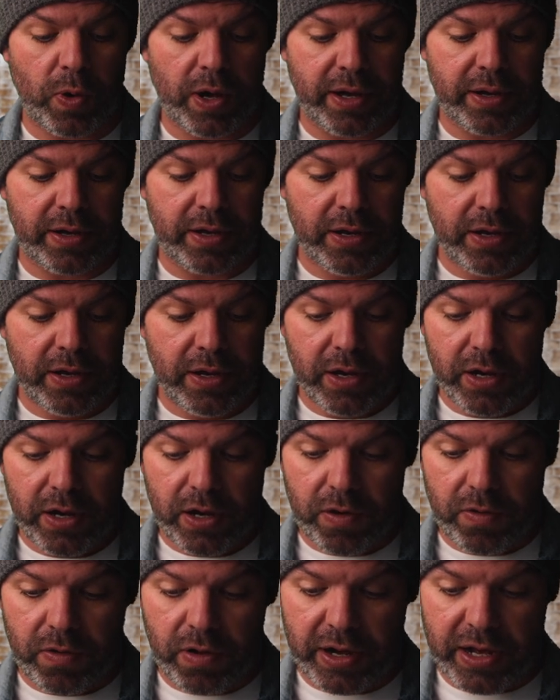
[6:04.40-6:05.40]
one?
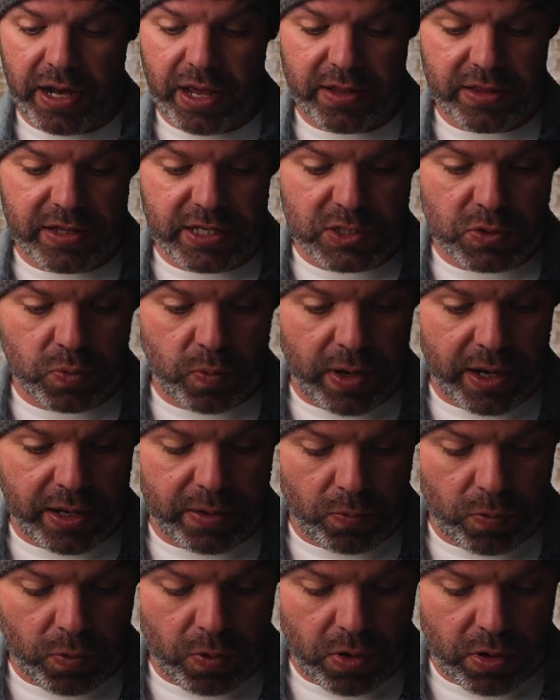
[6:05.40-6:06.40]
Right now, this
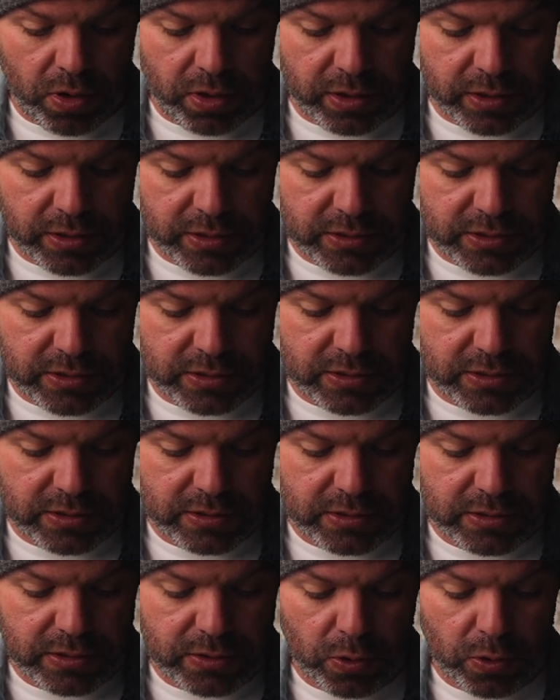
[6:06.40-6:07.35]
one was